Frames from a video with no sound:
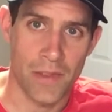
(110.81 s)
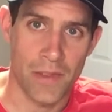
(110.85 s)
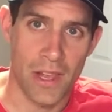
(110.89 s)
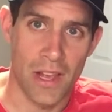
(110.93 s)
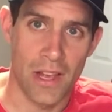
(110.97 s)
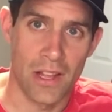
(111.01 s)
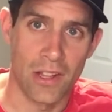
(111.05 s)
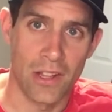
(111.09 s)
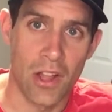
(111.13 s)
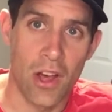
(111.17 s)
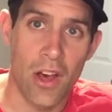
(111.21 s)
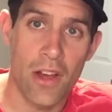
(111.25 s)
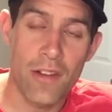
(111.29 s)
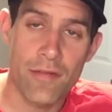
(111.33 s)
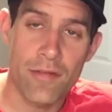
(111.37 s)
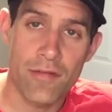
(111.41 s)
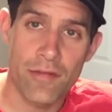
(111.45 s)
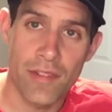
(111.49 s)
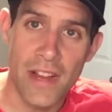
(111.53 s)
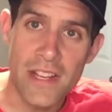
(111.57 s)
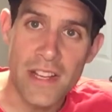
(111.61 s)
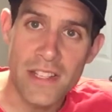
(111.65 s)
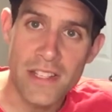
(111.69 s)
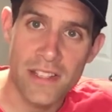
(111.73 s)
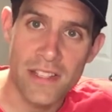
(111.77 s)
A lot of
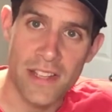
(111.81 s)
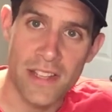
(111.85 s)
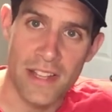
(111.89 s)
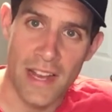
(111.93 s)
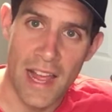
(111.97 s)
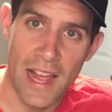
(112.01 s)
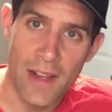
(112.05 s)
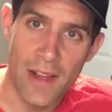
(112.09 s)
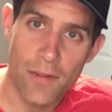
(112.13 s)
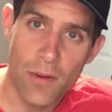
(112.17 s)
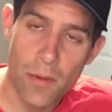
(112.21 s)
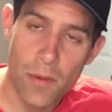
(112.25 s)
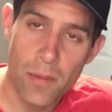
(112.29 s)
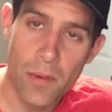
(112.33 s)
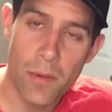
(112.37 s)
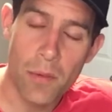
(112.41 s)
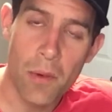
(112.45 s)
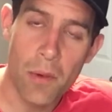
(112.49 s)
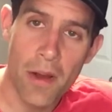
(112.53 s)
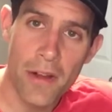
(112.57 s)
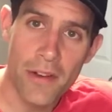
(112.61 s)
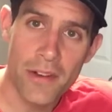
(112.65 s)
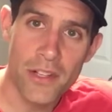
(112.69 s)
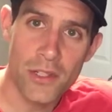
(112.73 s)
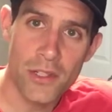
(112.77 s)
races that have open
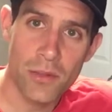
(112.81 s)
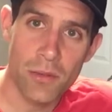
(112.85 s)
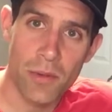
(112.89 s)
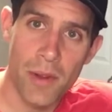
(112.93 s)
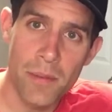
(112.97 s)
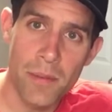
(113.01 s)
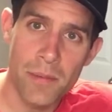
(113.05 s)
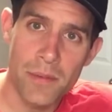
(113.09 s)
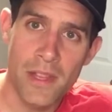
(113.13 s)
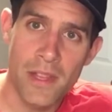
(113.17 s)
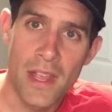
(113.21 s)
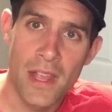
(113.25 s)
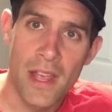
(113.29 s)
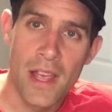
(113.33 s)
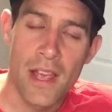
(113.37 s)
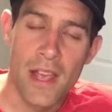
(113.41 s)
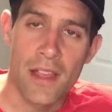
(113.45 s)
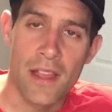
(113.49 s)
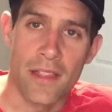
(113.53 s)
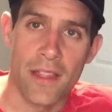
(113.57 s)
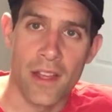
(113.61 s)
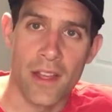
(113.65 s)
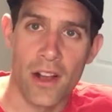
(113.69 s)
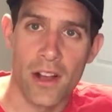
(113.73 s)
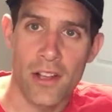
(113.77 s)
water swims,
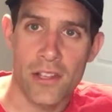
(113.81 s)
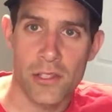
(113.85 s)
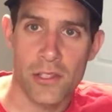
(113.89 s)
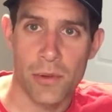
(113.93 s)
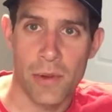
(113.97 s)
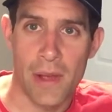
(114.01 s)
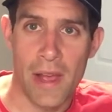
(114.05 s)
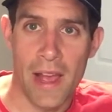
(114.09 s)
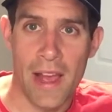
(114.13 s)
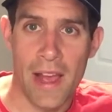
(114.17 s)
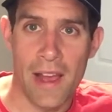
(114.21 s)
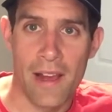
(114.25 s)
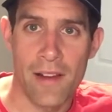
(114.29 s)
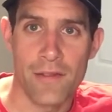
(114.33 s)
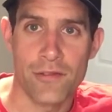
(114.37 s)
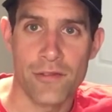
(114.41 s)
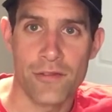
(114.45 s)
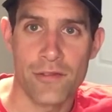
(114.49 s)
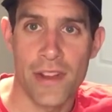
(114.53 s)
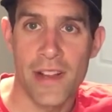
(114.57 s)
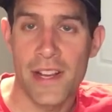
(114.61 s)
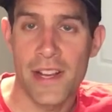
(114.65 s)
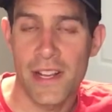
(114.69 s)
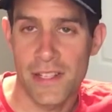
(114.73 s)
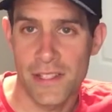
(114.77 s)
they also have
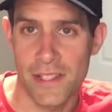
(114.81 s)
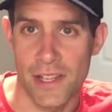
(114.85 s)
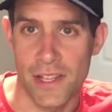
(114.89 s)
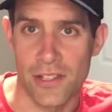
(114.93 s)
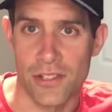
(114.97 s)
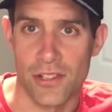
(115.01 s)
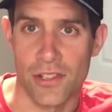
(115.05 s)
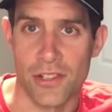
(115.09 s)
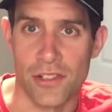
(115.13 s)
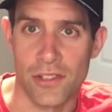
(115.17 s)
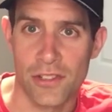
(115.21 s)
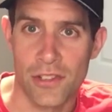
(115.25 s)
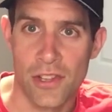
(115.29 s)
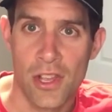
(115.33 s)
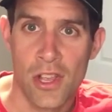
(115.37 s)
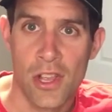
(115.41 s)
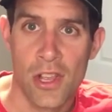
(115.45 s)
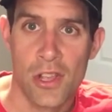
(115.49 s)
training sessions.